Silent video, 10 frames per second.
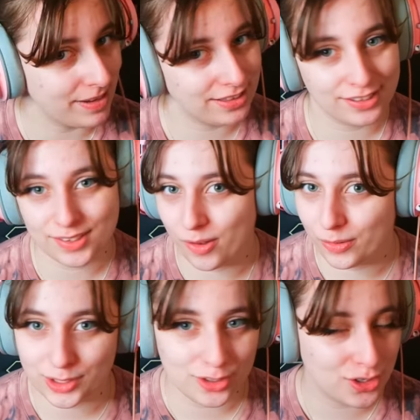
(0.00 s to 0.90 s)
to make this
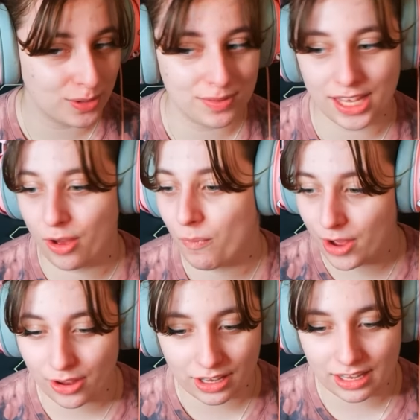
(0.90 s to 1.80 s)
whole YouTube thing
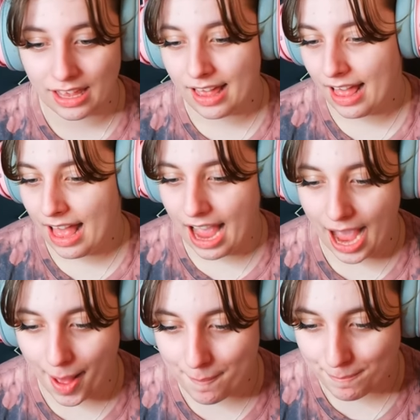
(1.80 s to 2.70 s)
work.
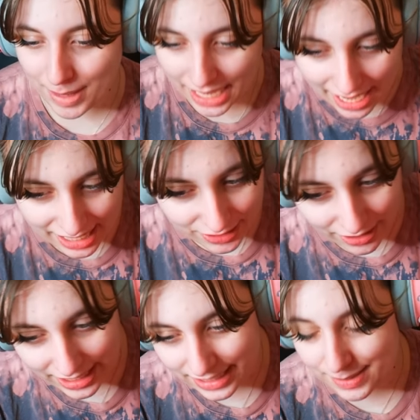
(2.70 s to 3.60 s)
Um, but yeah,
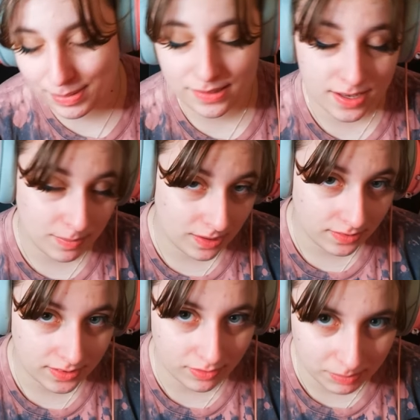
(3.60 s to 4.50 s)
anyway, it's been 10
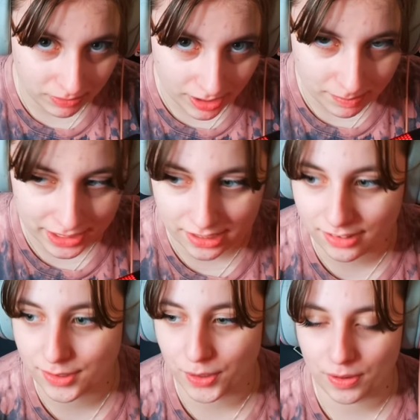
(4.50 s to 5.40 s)
minutes of me rambling.
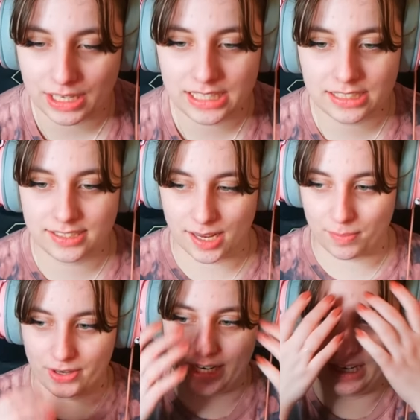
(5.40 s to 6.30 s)
So, in
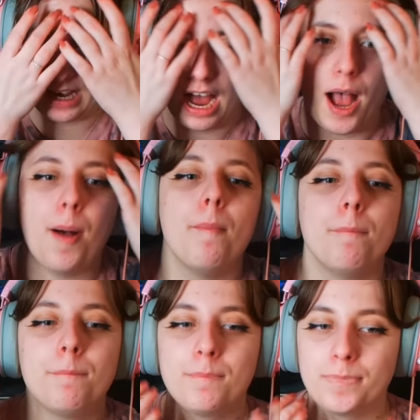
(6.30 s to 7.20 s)
summary,
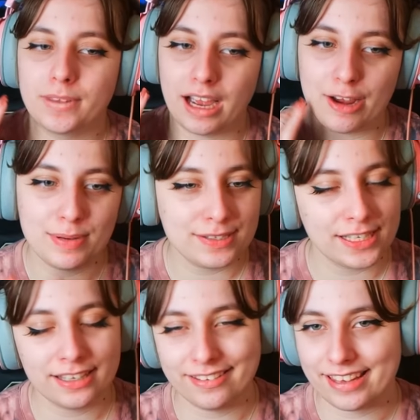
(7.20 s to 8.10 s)
um, I've been
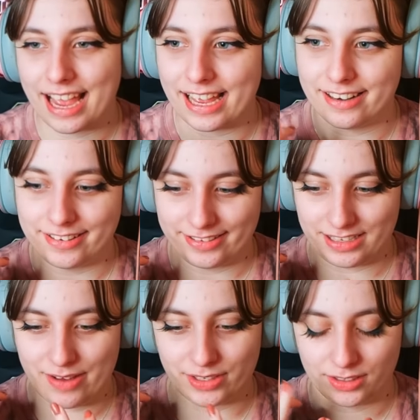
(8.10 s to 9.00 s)
sick and
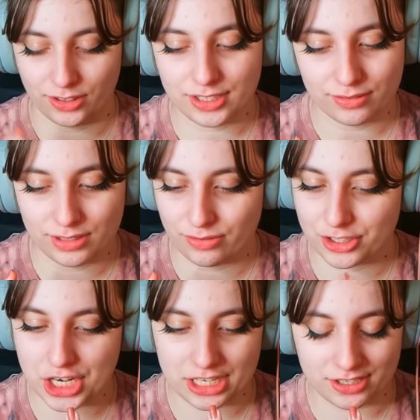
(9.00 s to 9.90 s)
having lots of
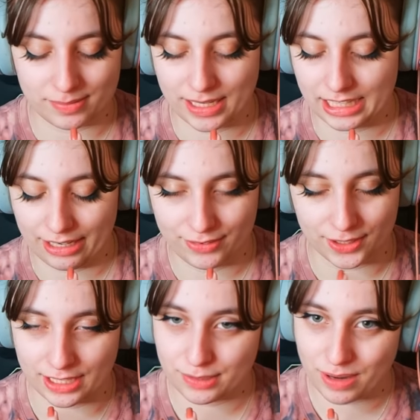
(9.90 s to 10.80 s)
different changes in my life.
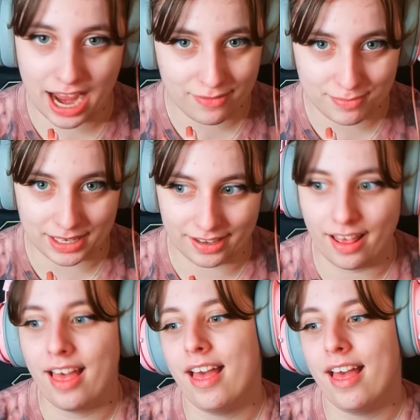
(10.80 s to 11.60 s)
So, that's where I've been.